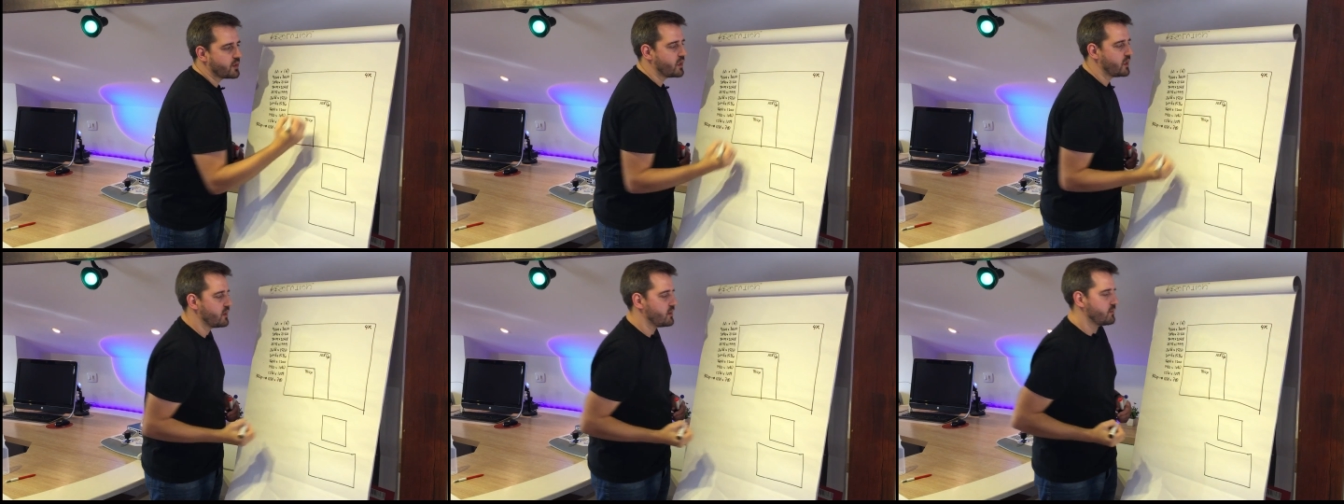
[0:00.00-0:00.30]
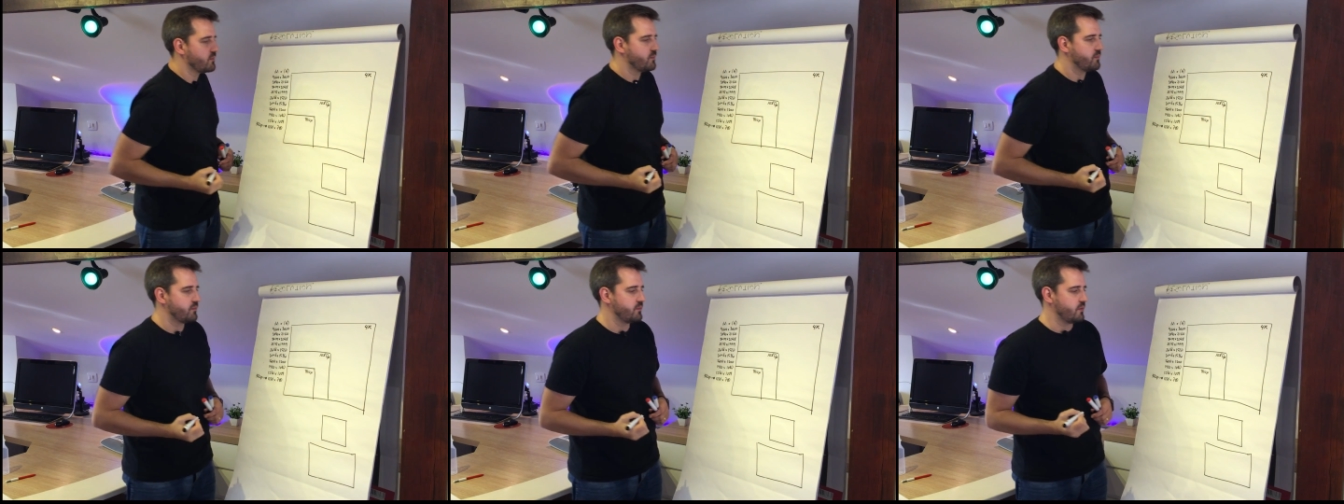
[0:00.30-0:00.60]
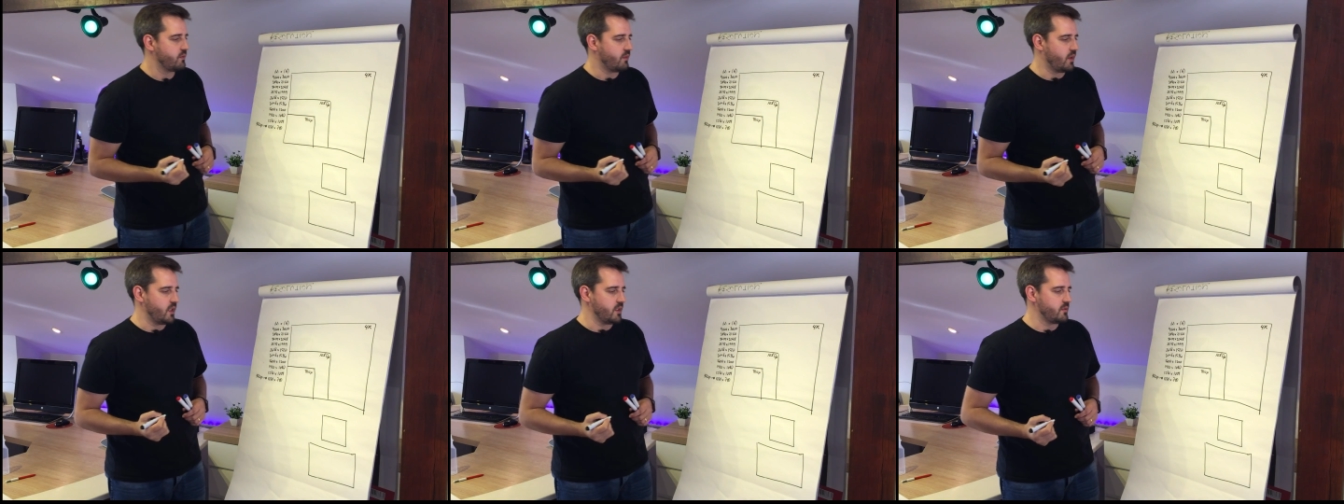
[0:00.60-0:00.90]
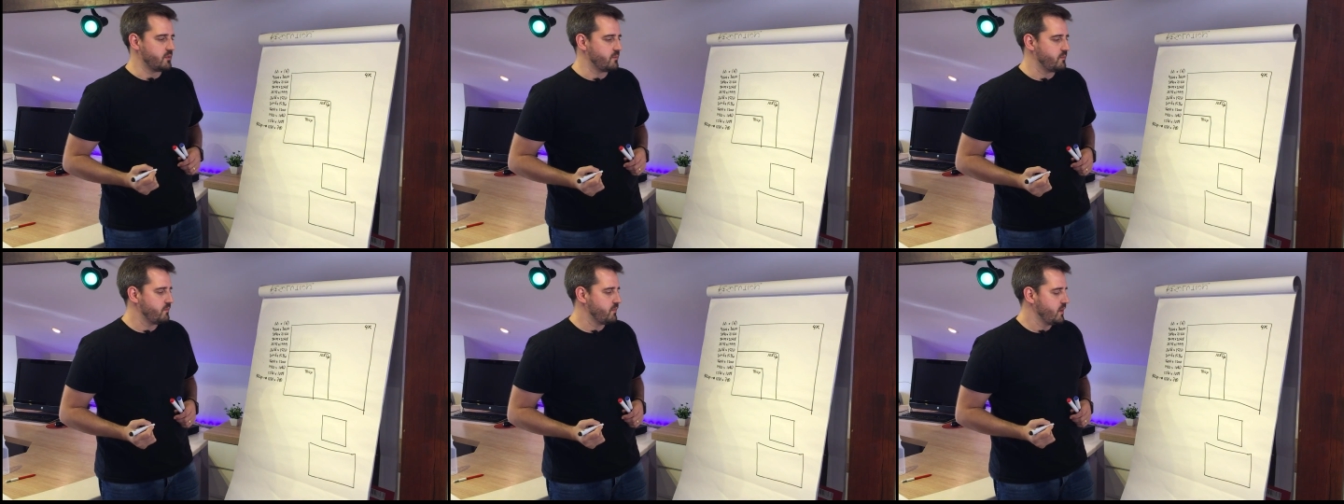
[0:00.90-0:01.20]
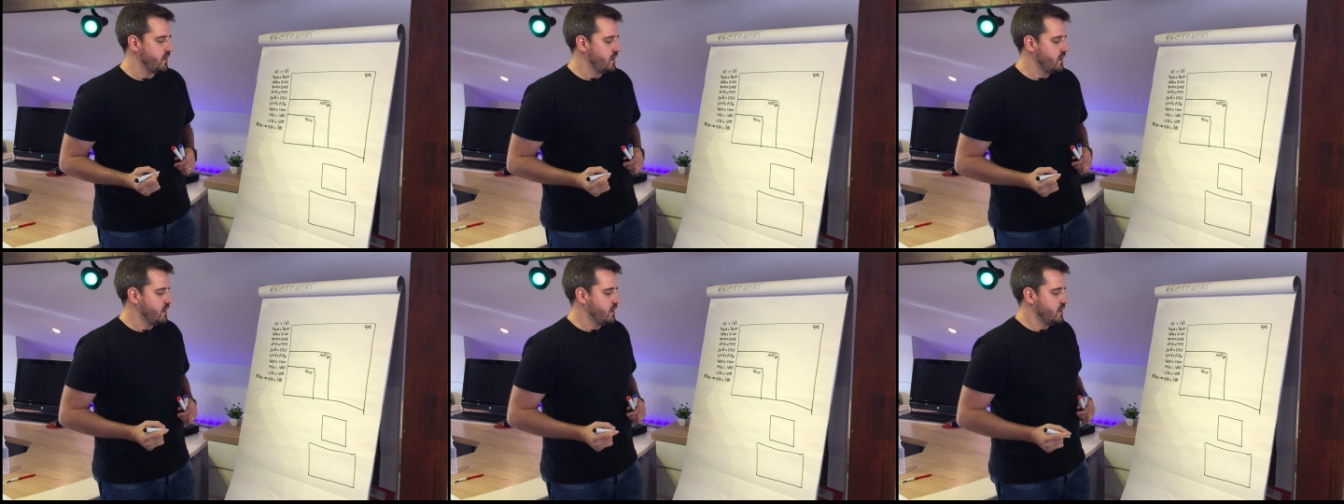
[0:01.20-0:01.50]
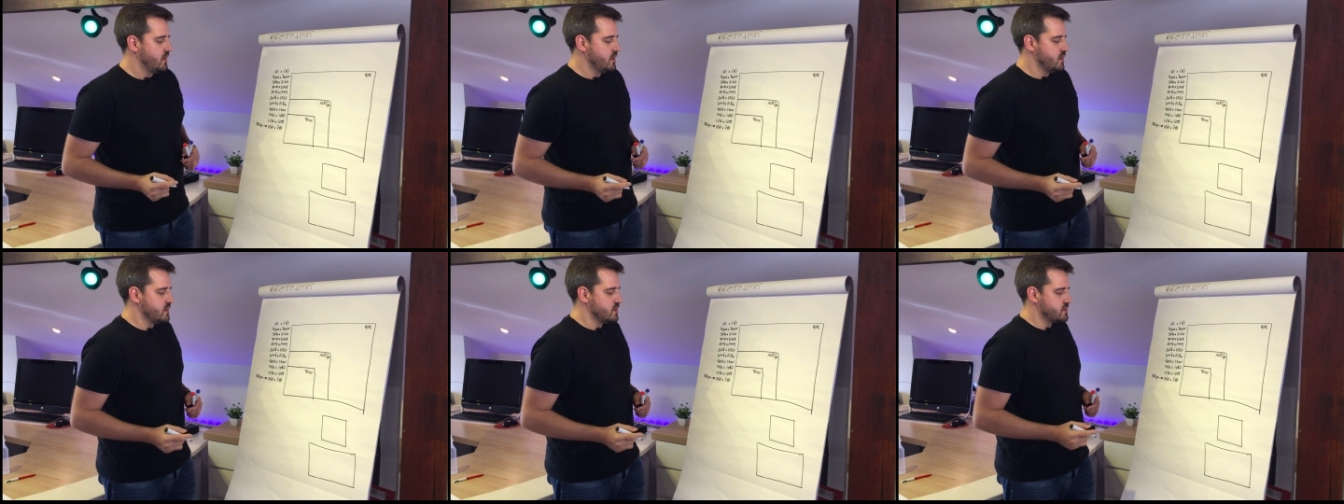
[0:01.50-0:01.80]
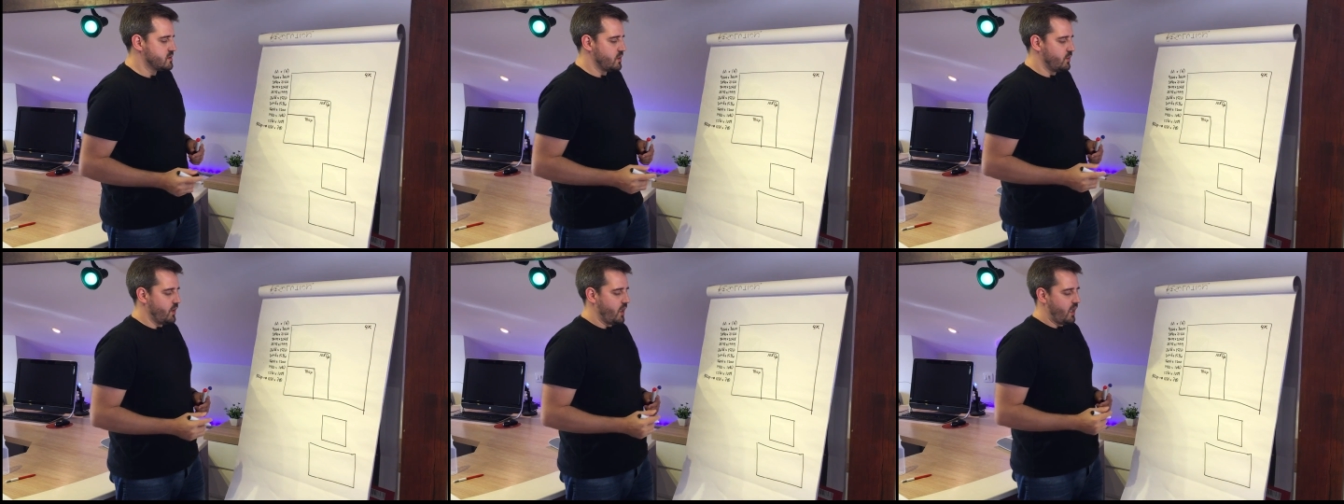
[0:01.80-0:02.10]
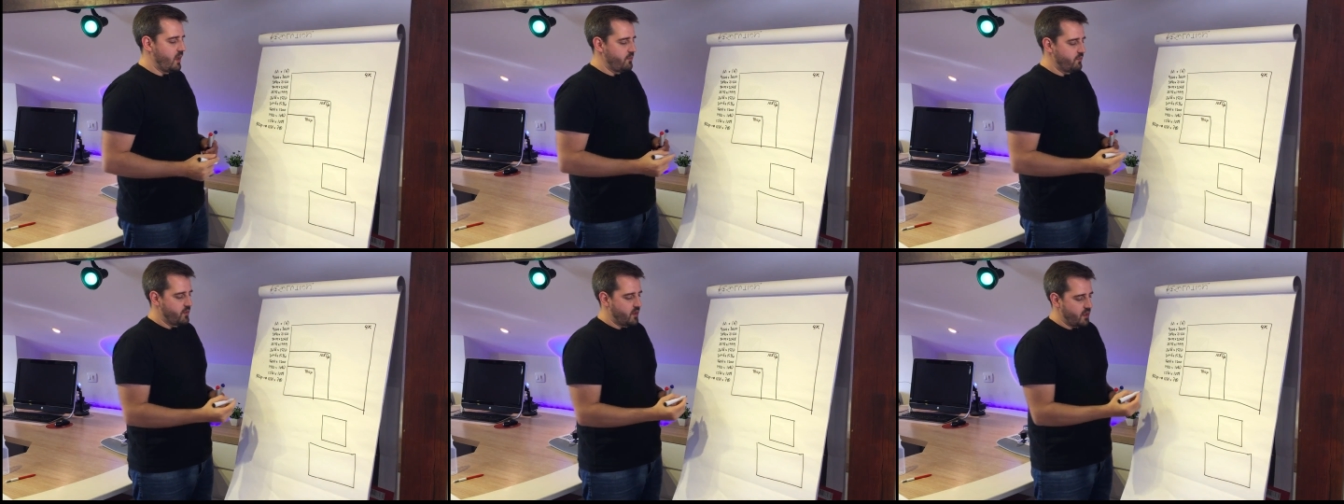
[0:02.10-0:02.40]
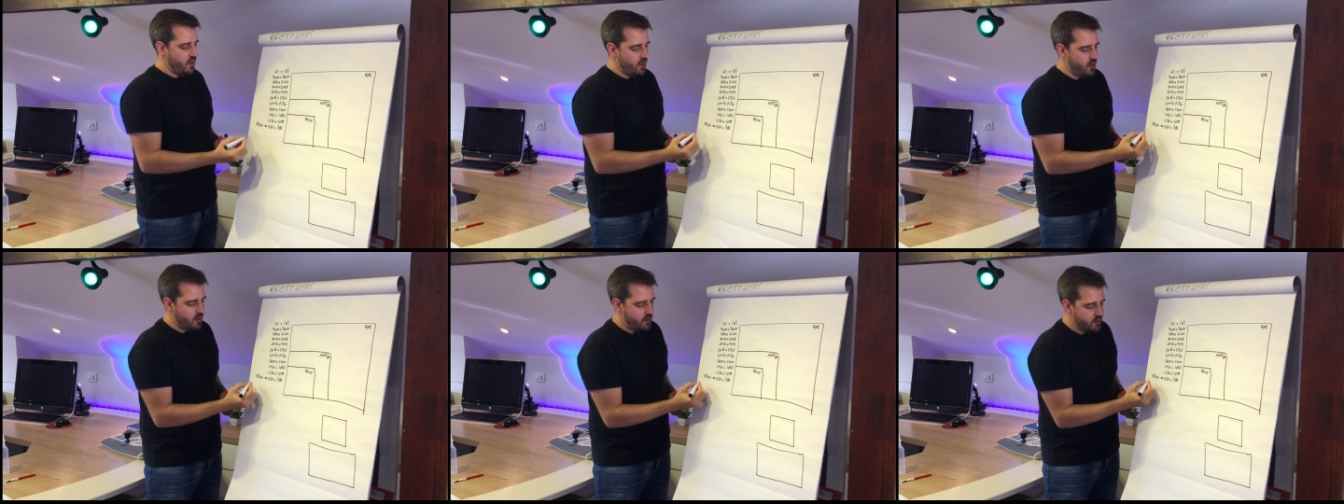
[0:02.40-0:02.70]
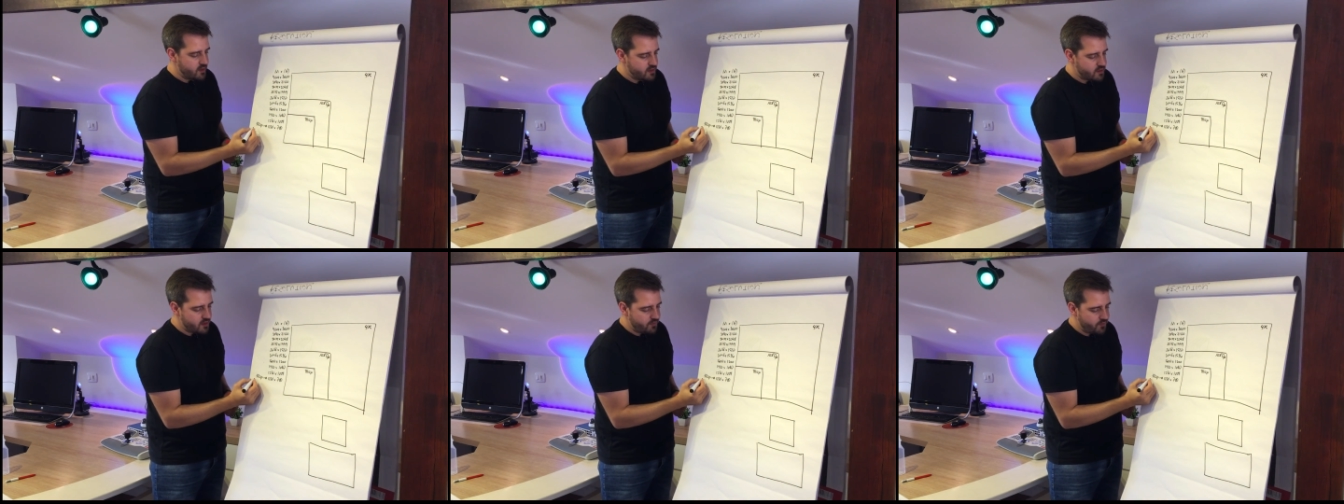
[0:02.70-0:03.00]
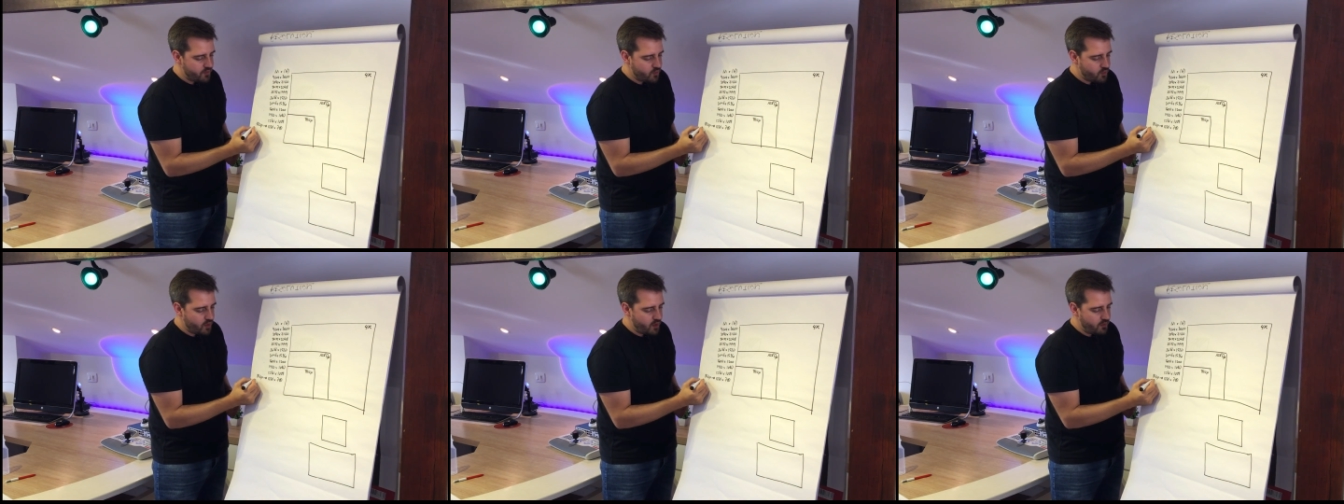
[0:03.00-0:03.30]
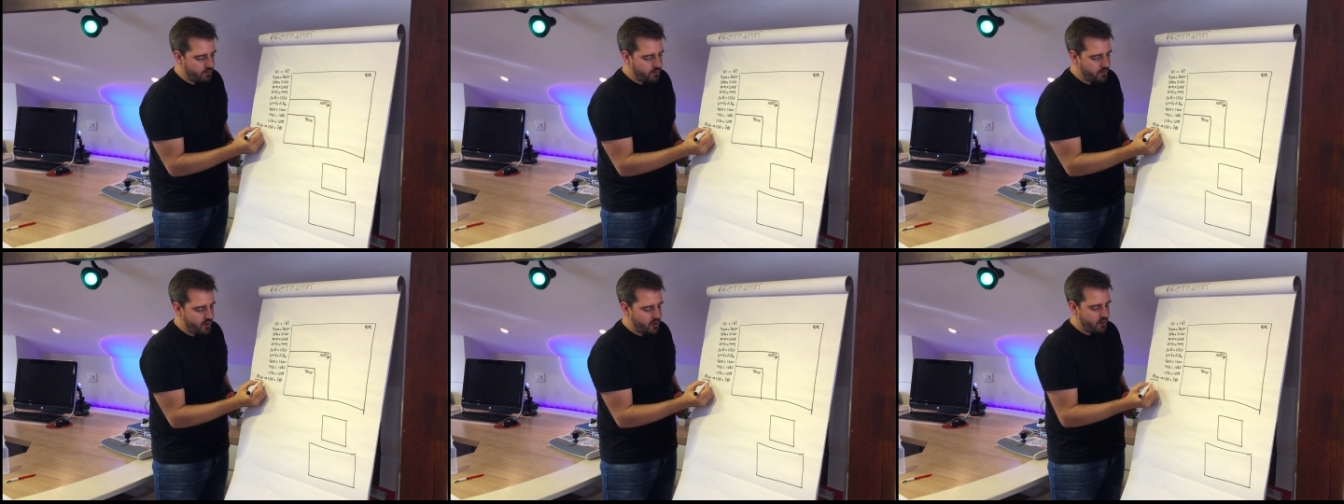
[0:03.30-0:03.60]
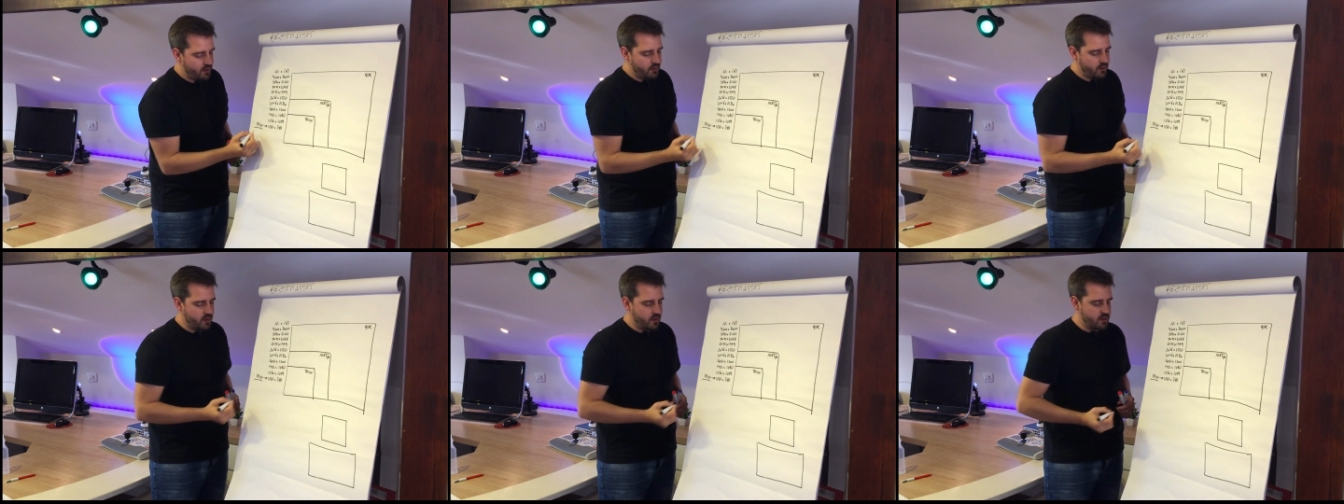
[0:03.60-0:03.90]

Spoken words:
K, right? So we have the 720p.